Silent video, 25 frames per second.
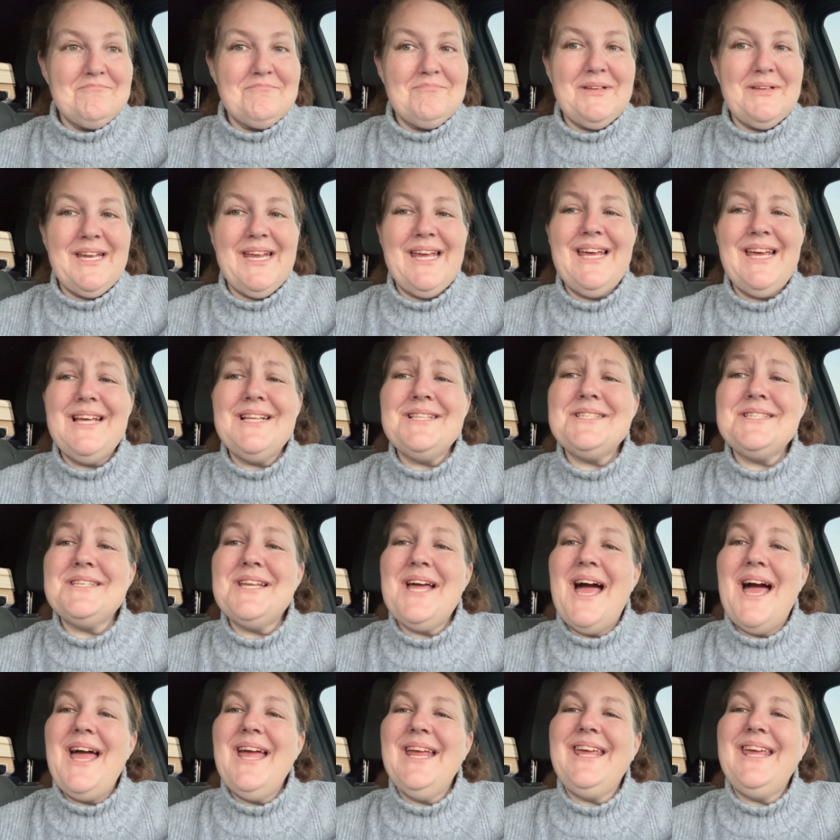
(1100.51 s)
But it's
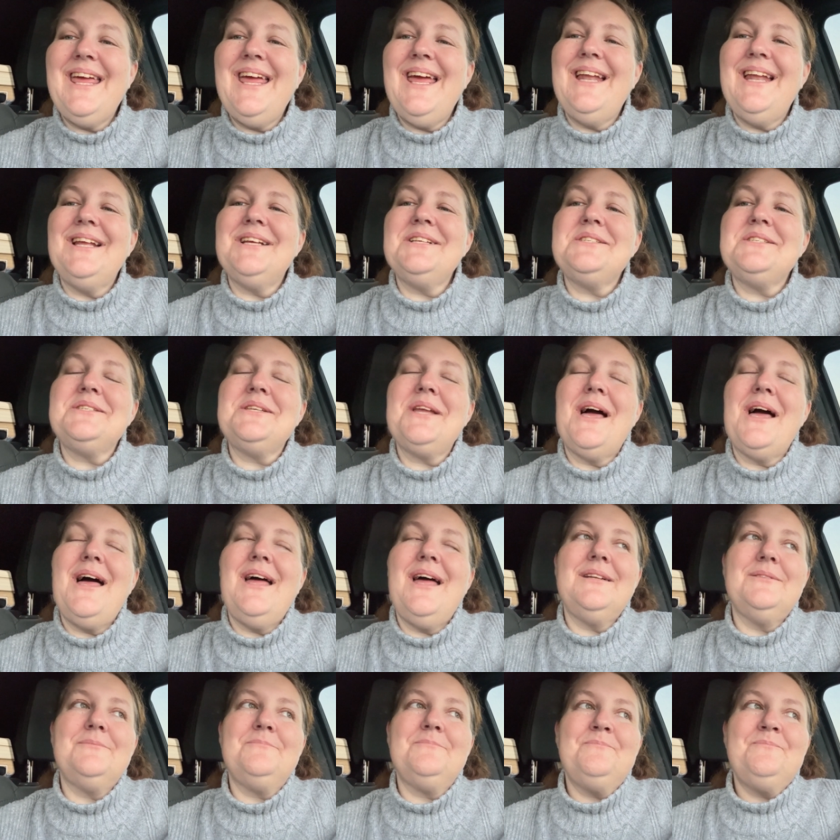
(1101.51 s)

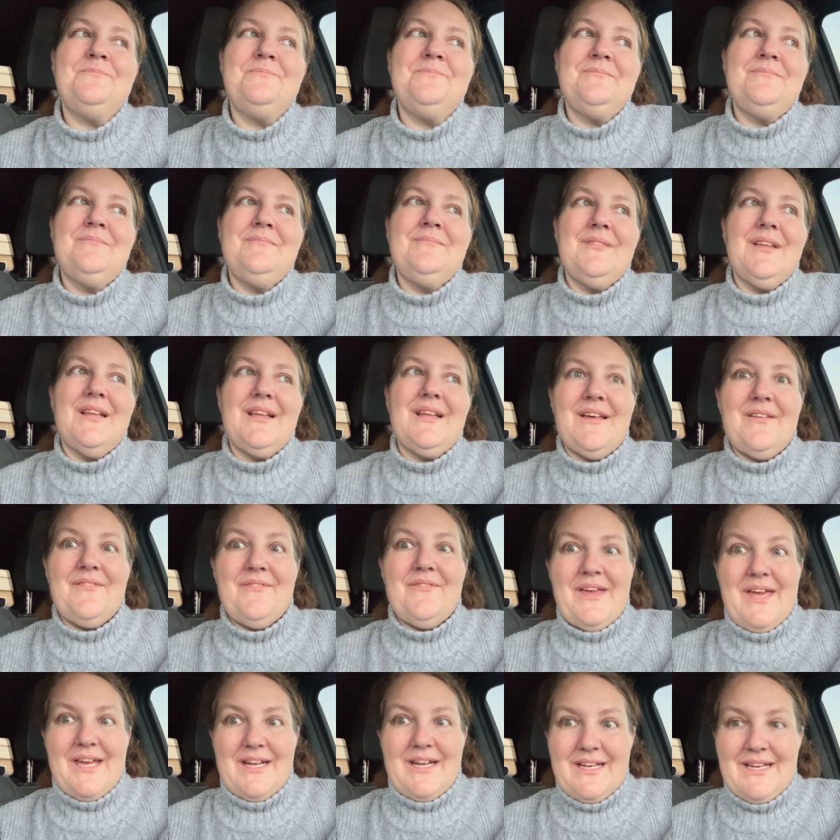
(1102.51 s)
not a
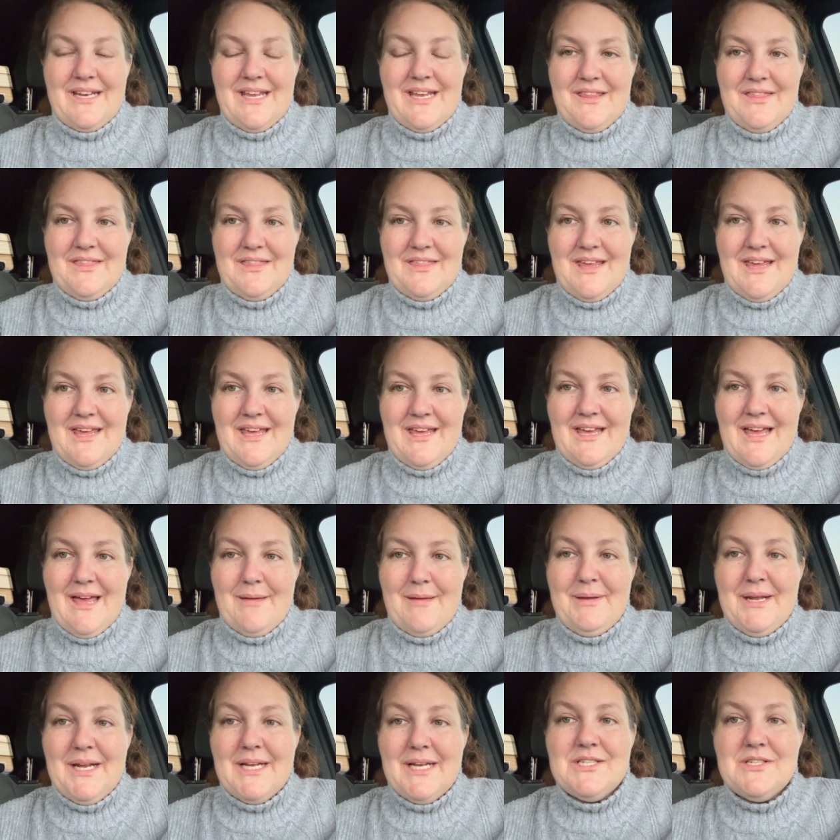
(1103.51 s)
vanity thing. I
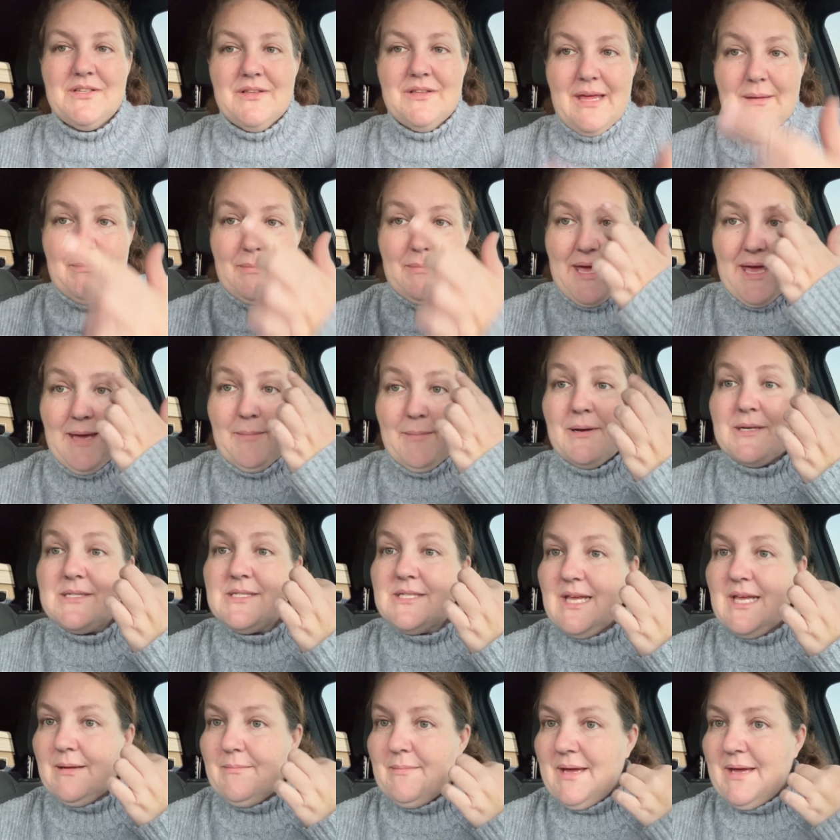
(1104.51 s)
mean, I do like my
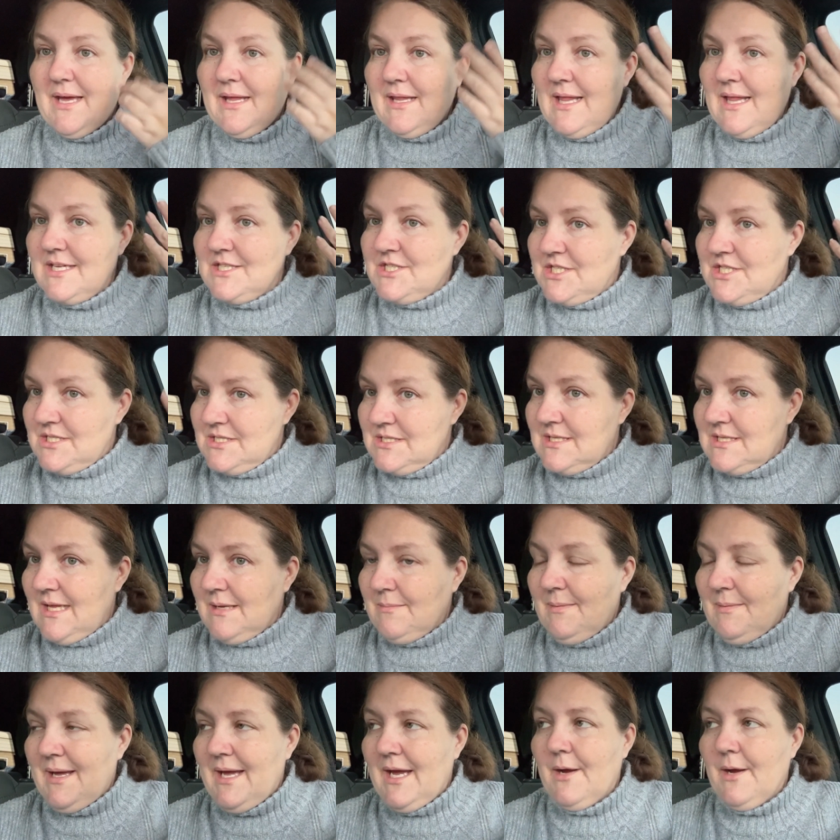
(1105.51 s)
eyebrows, like my eyelashes,
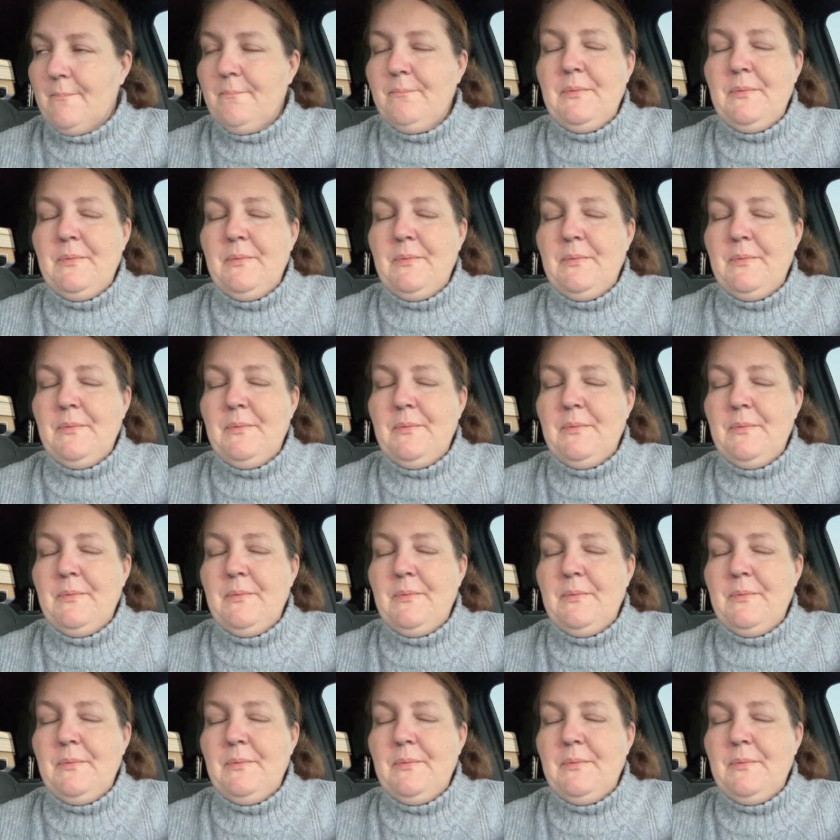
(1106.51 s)
like my hair.